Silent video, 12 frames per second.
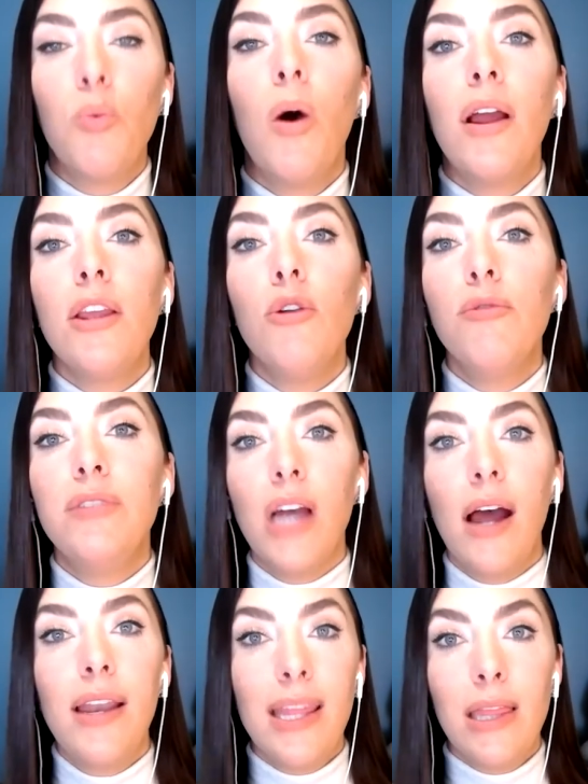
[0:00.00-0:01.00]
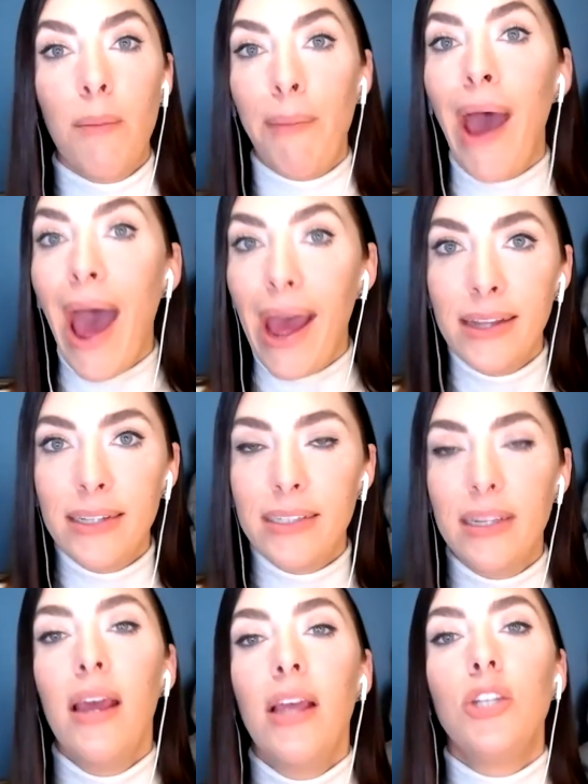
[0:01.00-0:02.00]
what you've done in the
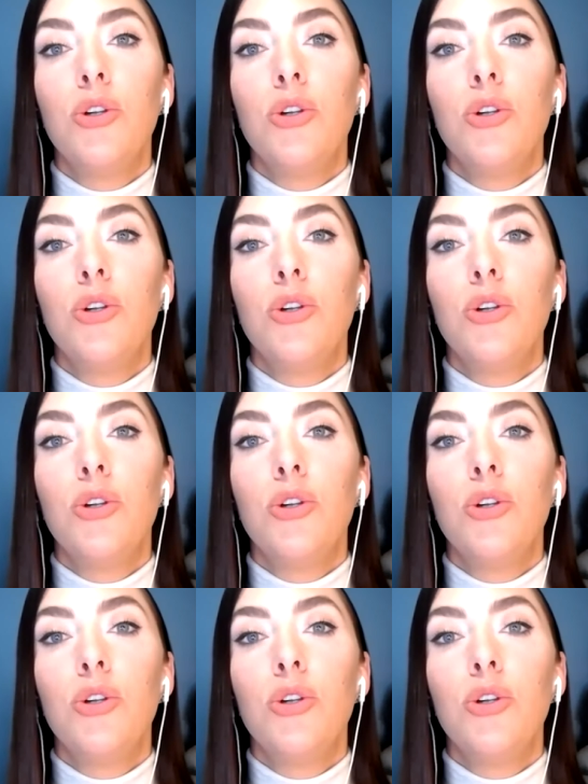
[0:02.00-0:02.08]
past